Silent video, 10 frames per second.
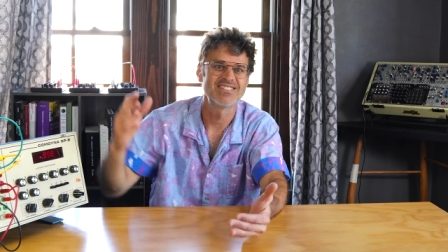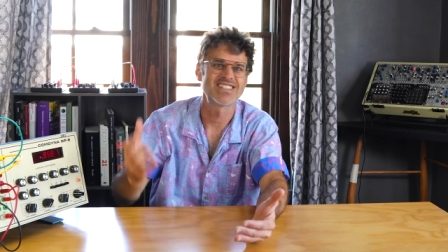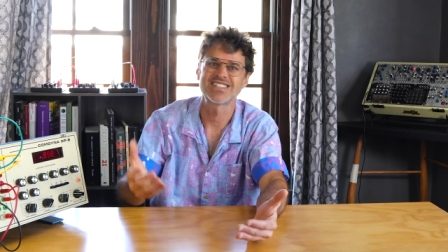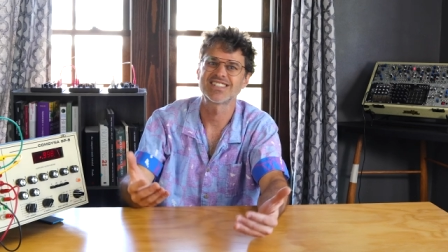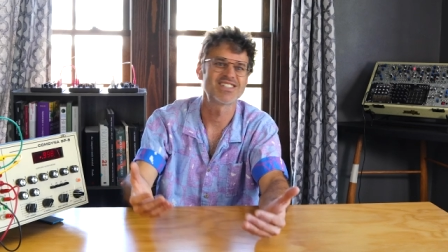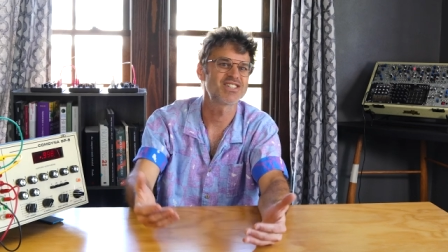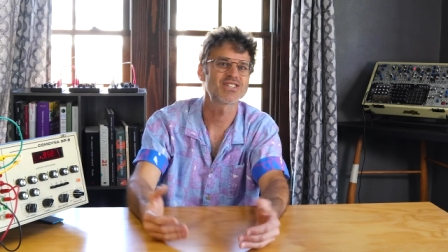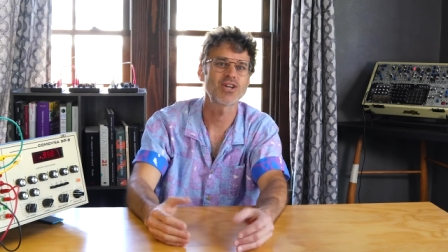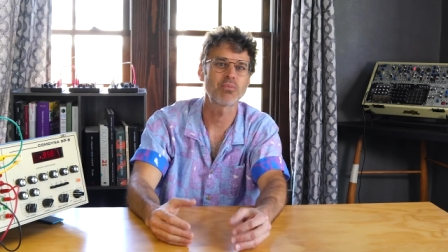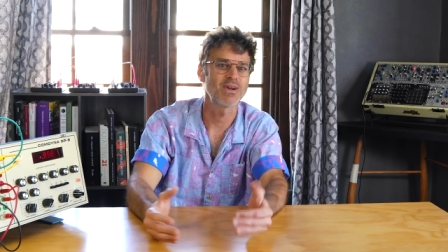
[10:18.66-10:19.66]
If this, it's
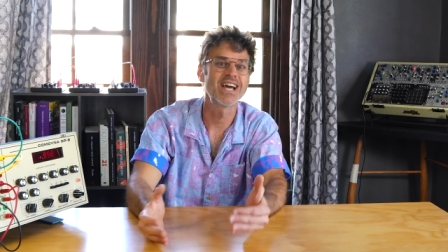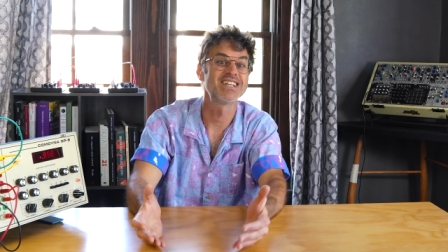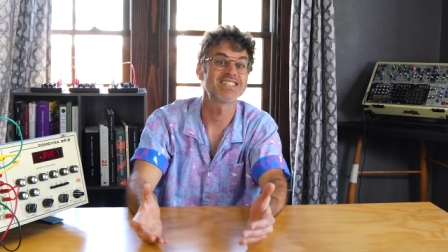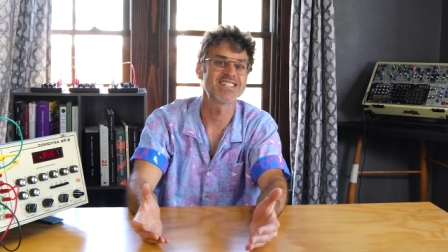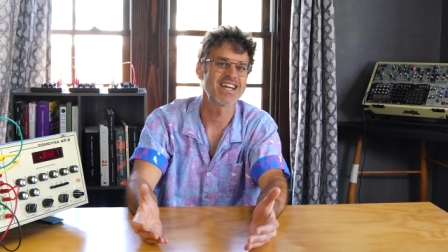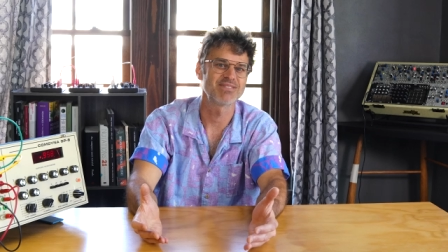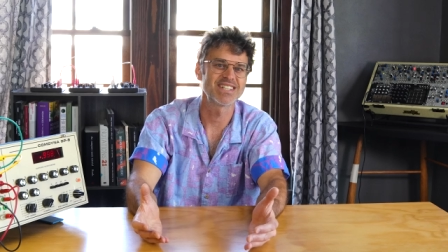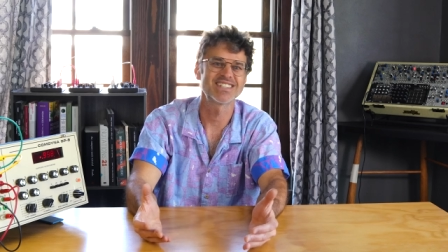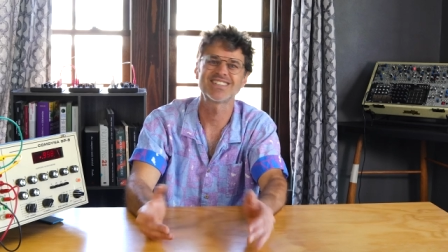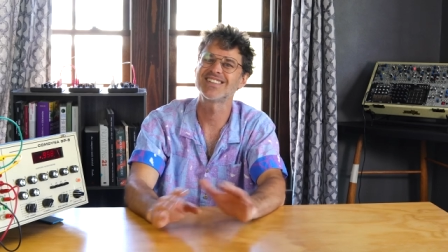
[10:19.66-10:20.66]
just so plain as day to
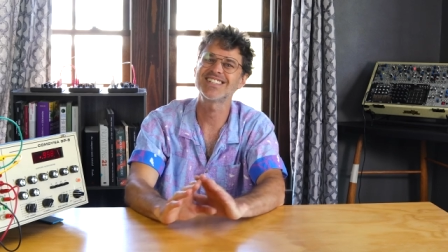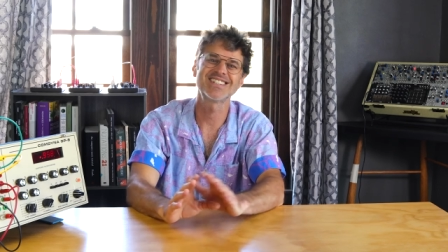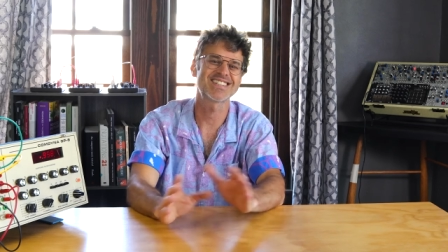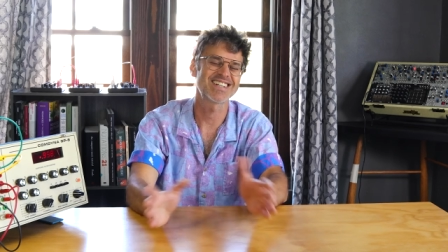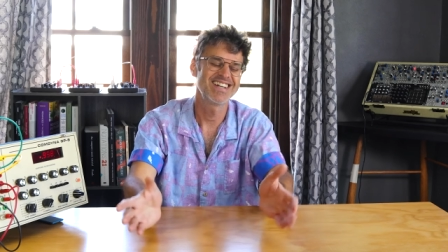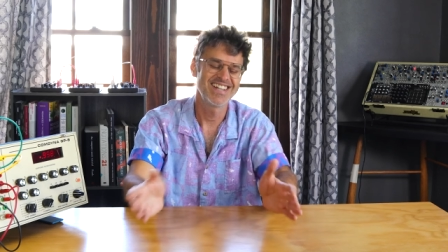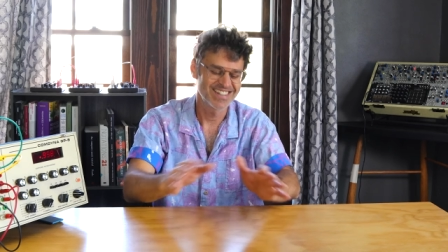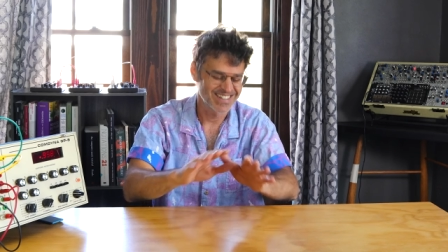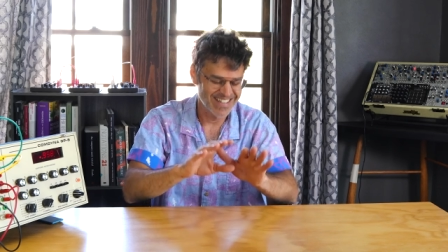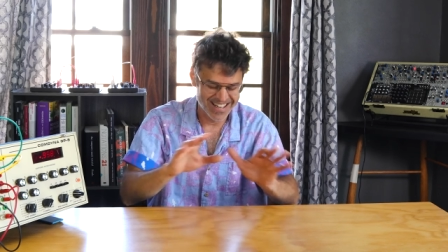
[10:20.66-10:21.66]
me. So this is,
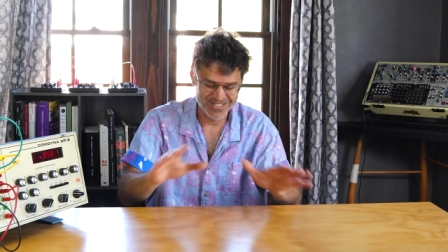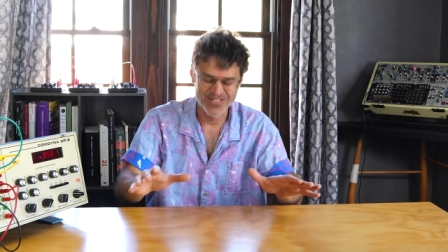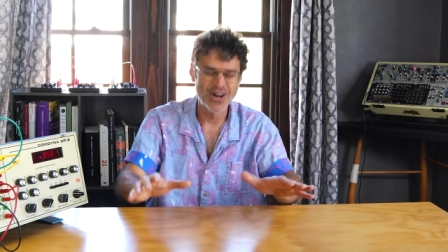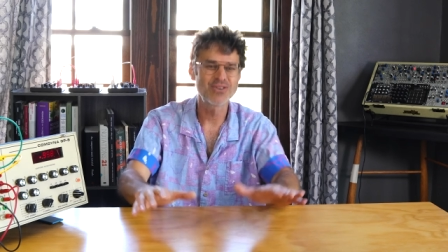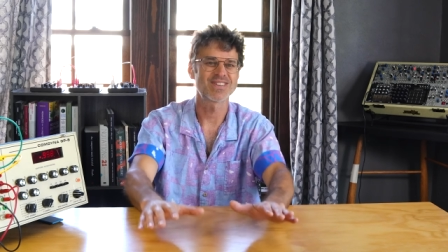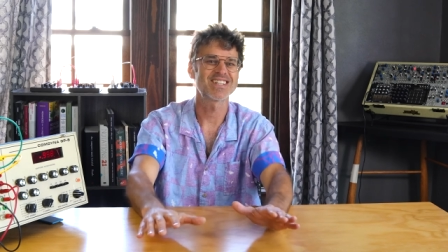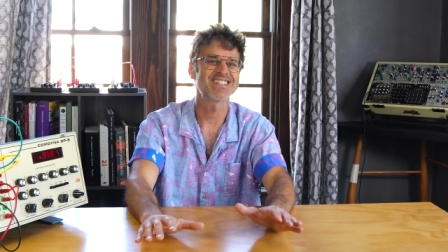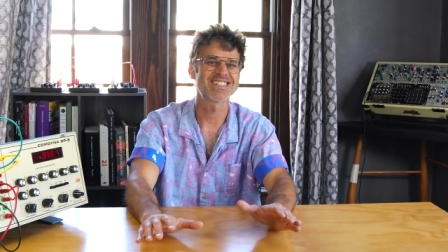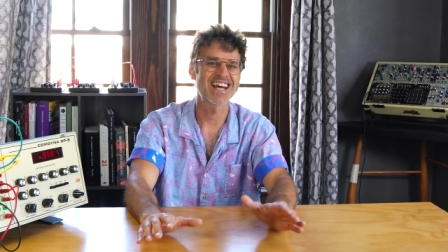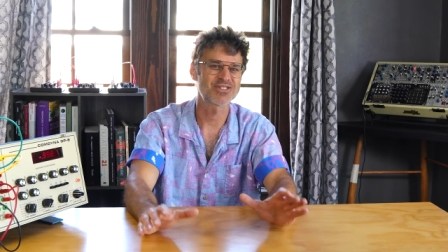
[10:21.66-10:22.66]
I don't know that
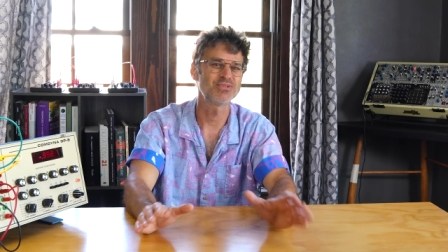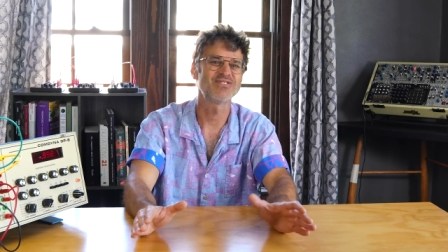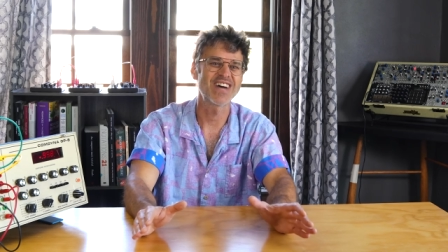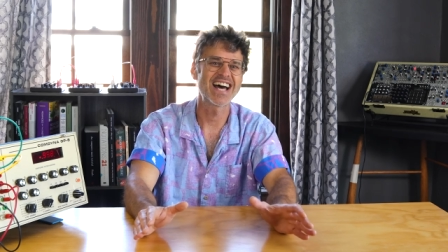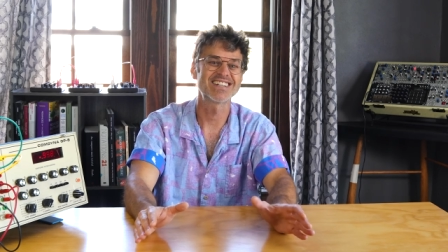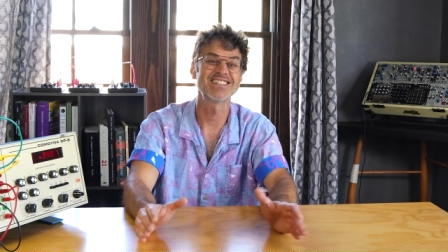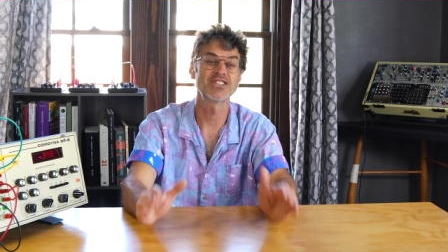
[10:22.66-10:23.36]
this is actual fact.